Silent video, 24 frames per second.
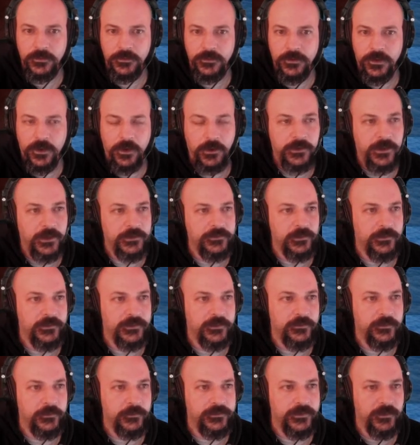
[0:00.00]
okay, so he's
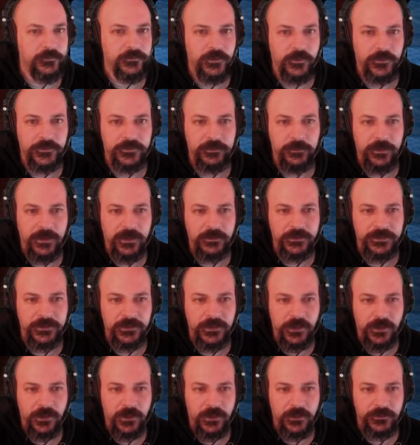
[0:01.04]
giving himself another spell. He
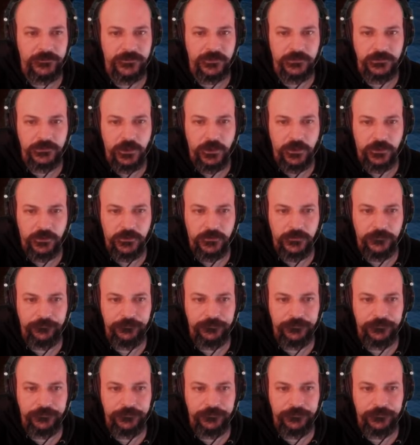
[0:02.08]
got luck.